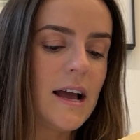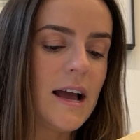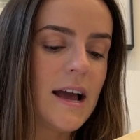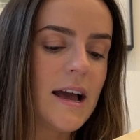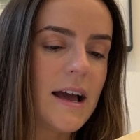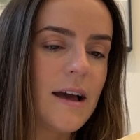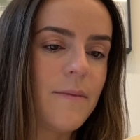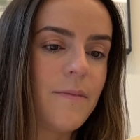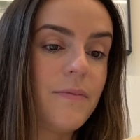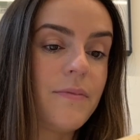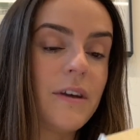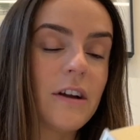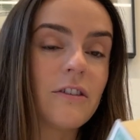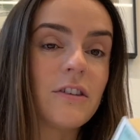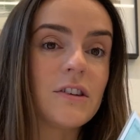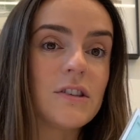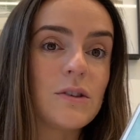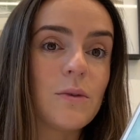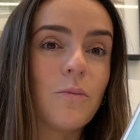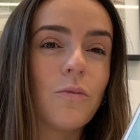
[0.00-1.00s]
And there
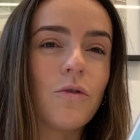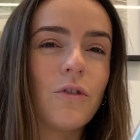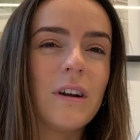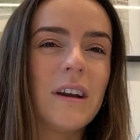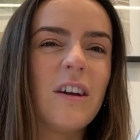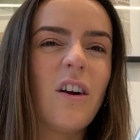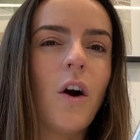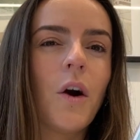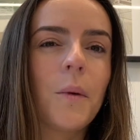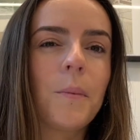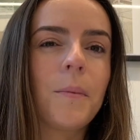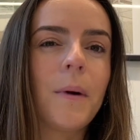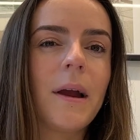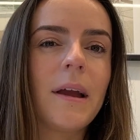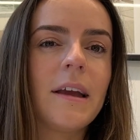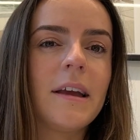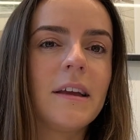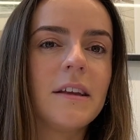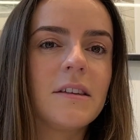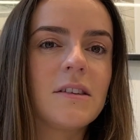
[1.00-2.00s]
is some really
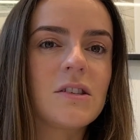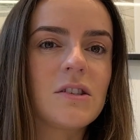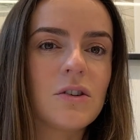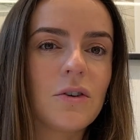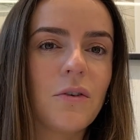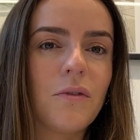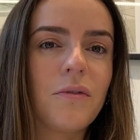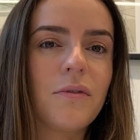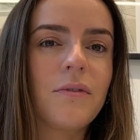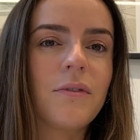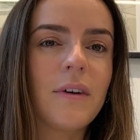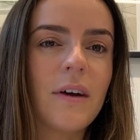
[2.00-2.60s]
heartbreaking stuff